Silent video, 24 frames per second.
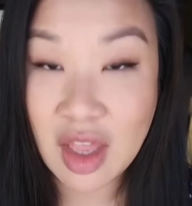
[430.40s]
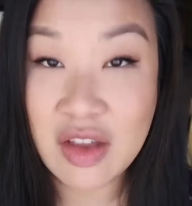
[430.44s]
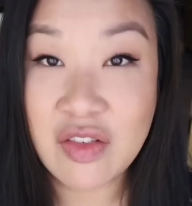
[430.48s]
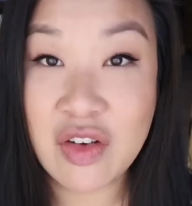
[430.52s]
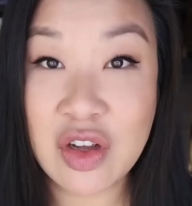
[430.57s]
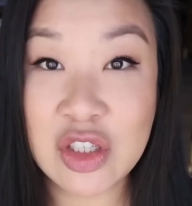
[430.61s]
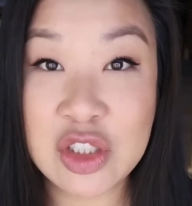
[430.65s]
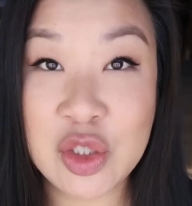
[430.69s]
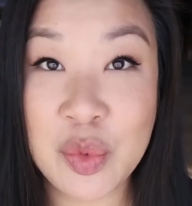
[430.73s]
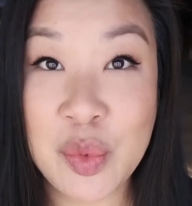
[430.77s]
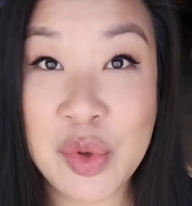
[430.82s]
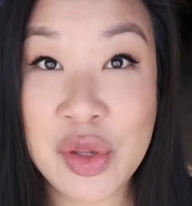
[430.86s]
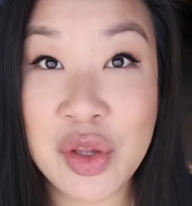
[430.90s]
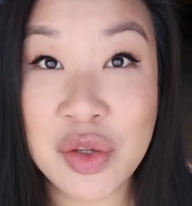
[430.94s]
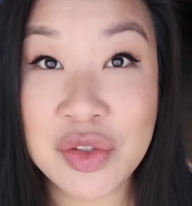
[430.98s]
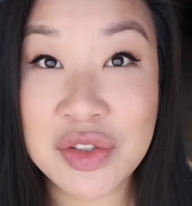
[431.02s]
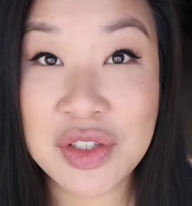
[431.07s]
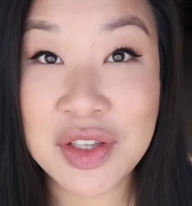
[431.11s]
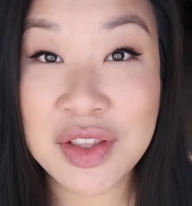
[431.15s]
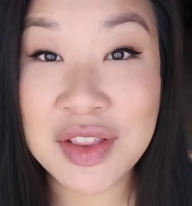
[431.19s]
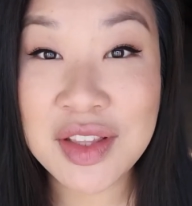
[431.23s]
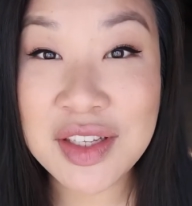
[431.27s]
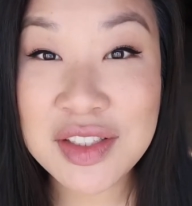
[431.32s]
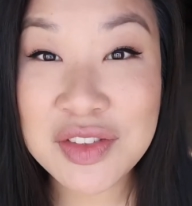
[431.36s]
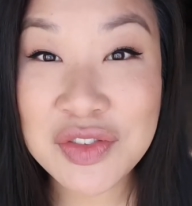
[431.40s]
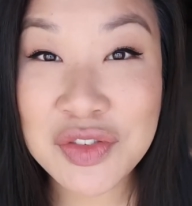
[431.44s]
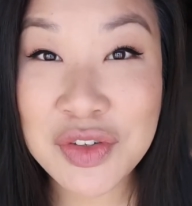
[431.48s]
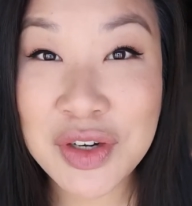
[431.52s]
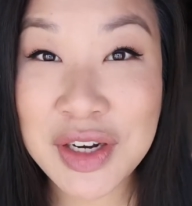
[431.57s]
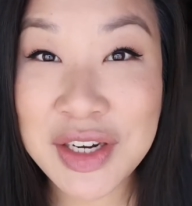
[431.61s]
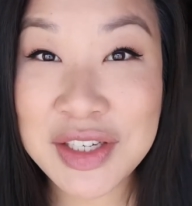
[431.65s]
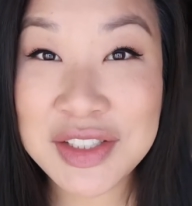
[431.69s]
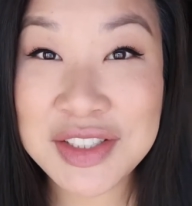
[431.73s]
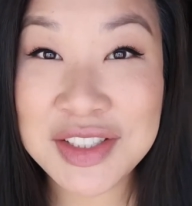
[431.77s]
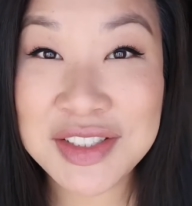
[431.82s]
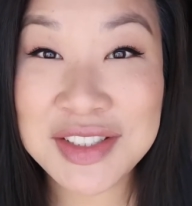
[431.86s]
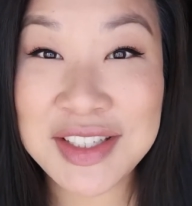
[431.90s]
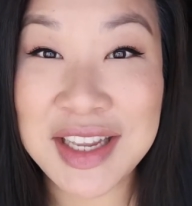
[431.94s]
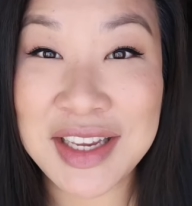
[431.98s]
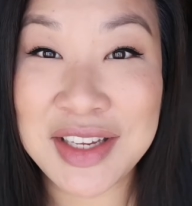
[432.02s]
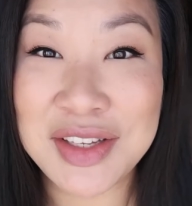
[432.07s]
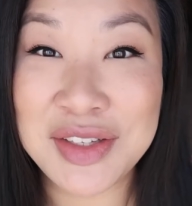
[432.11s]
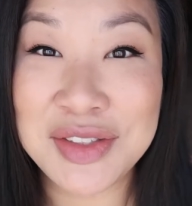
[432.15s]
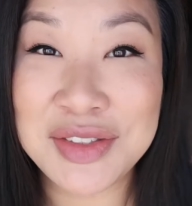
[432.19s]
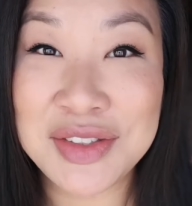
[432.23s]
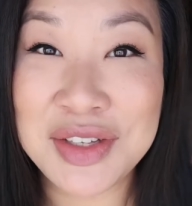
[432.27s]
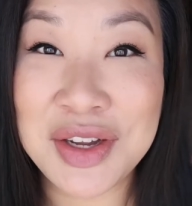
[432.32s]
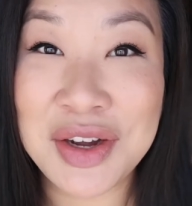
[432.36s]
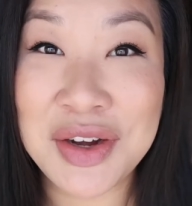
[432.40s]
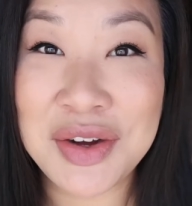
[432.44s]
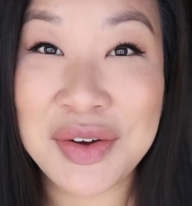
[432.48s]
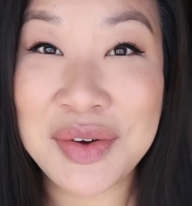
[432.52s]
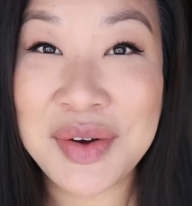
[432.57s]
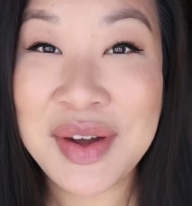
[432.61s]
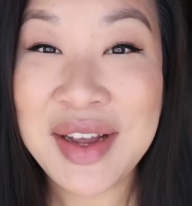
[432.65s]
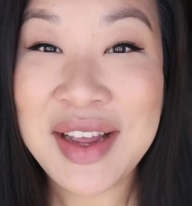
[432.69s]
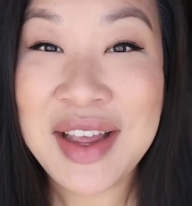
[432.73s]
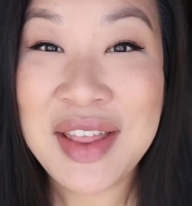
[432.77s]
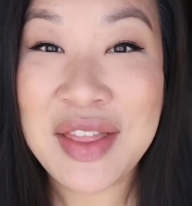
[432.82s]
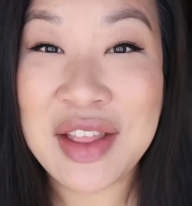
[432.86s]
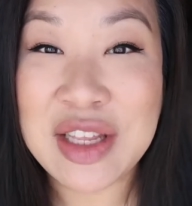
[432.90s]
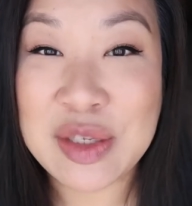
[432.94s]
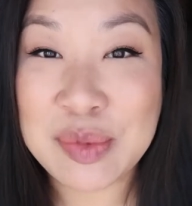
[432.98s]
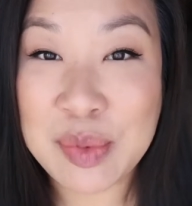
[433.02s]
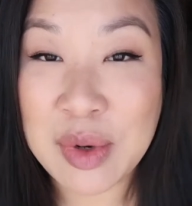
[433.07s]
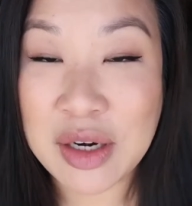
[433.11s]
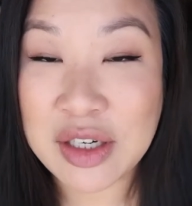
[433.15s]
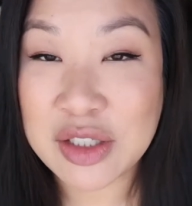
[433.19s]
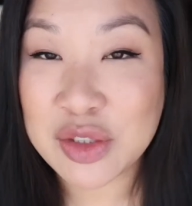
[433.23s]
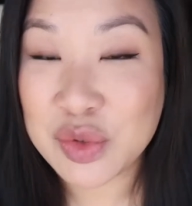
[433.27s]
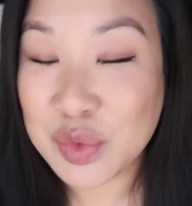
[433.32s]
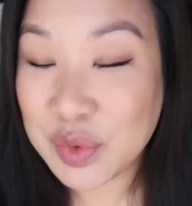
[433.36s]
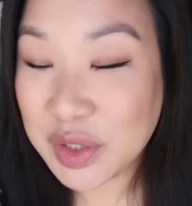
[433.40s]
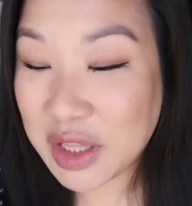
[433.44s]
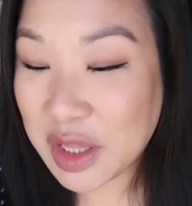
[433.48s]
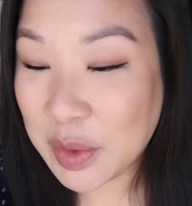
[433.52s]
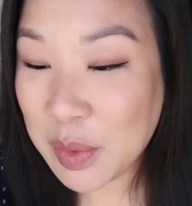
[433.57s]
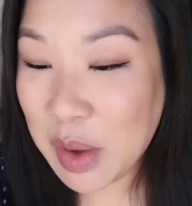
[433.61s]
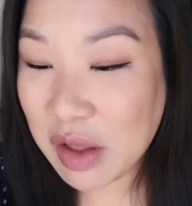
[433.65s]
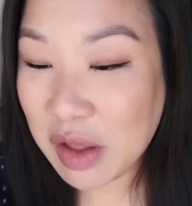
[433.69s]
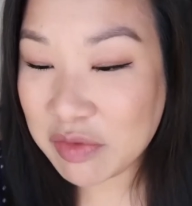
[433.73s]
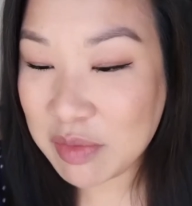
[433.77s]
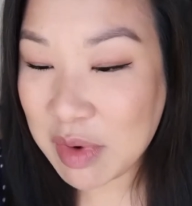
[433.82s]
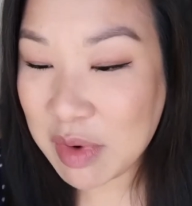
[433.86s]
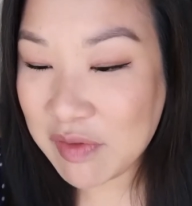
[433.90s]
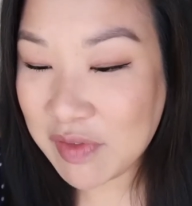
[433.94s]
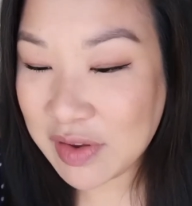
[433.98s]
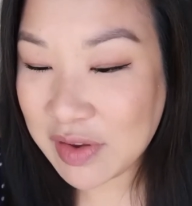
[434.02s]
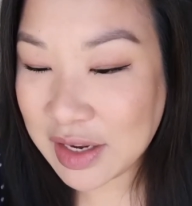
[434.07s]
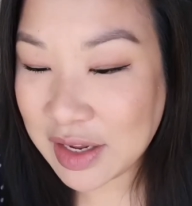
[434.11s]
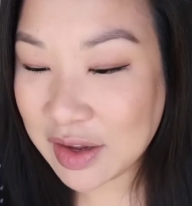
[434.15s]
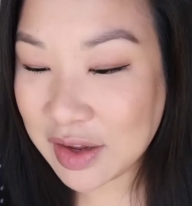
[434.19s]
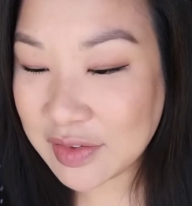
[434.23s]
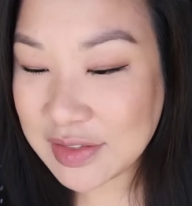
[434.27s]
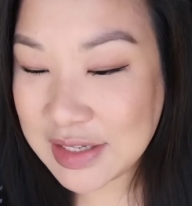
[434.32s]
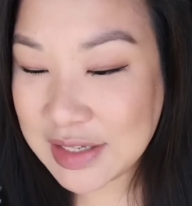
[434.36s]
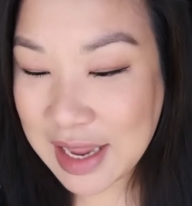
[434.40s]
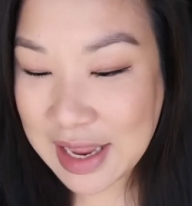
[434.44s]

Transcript: I've also been using this for ages, and you'll know this product really well for my videos.